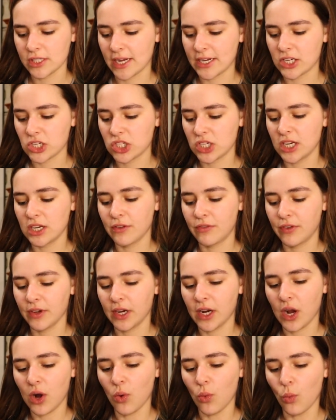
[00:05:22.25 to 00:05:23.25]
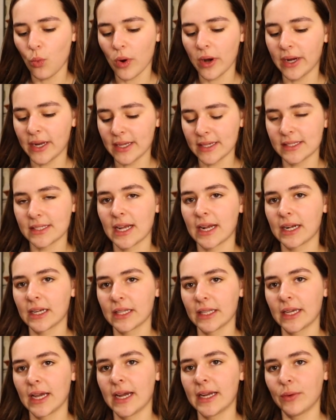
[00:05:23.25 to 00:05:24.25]
I just need to figure out what
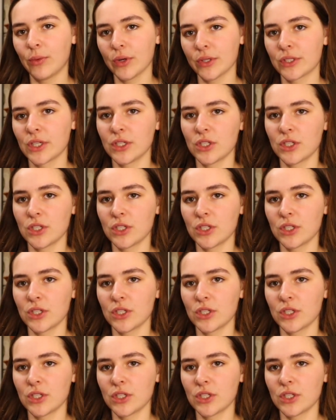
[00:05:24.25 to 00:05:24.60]
exactly I want